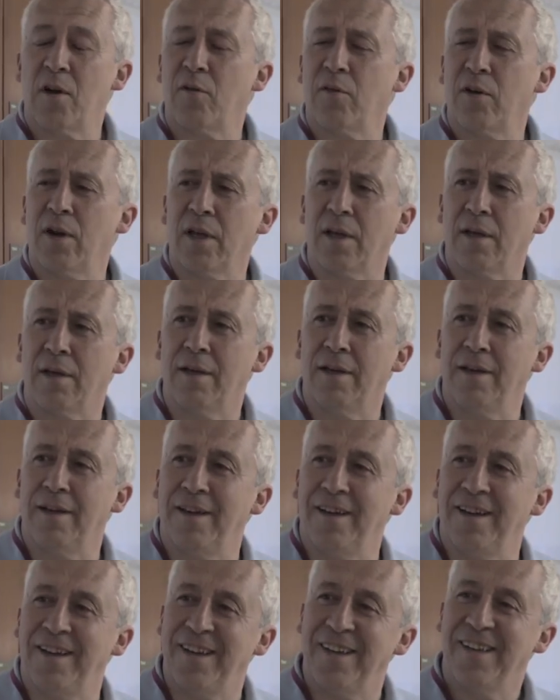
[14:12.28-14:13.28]
oh, uh,
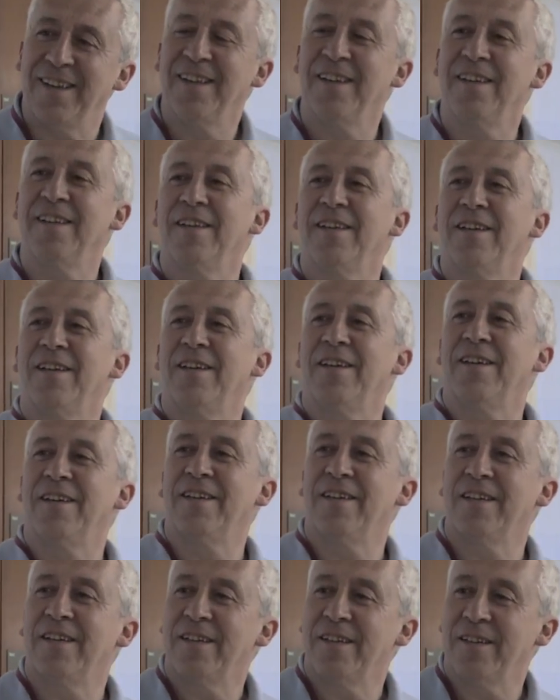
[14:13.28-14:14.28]
I've come to say
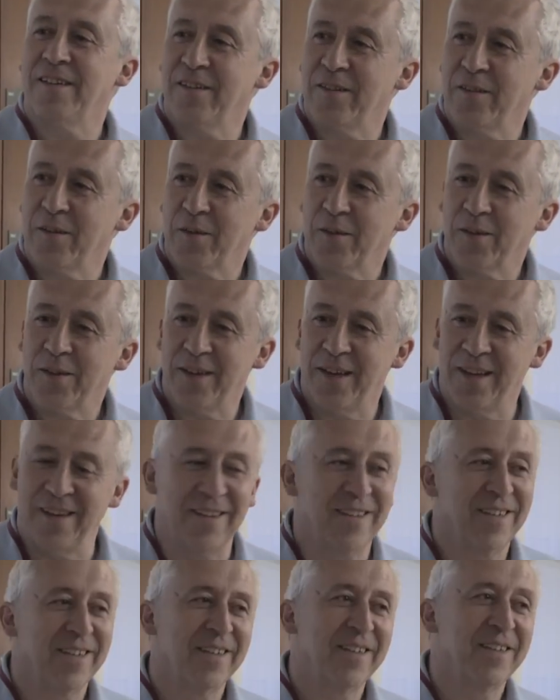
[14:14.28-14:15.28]
you are an outstanding
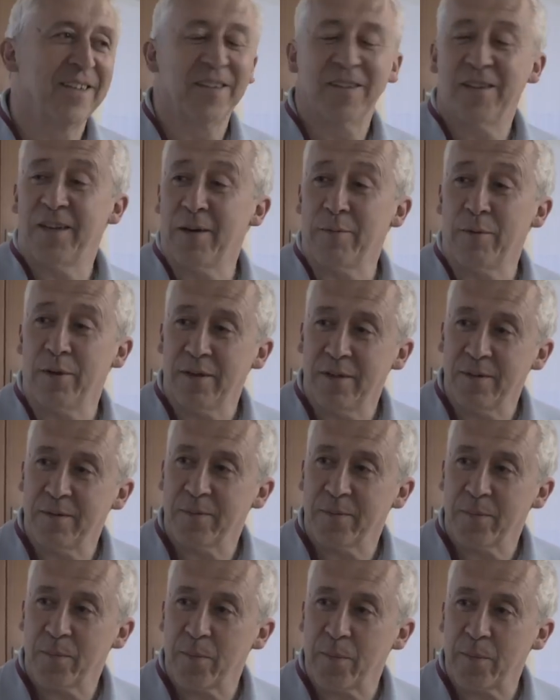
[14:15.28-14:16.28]
volunteer, and uh-huh.
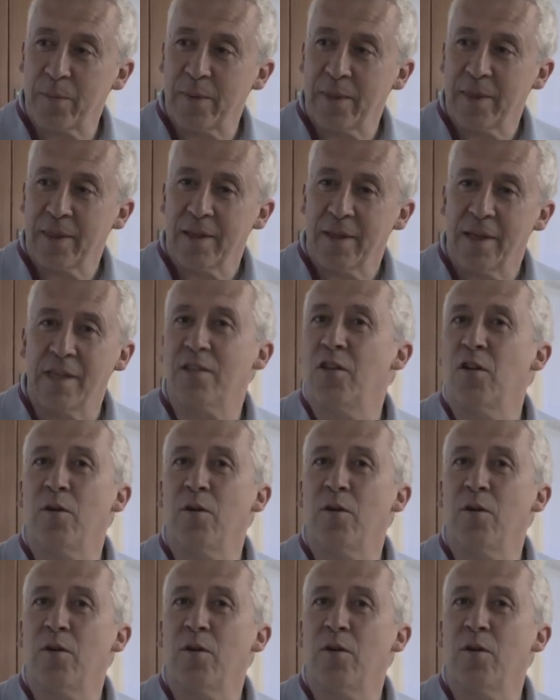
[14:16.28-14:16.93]
congratulations. Yes, it's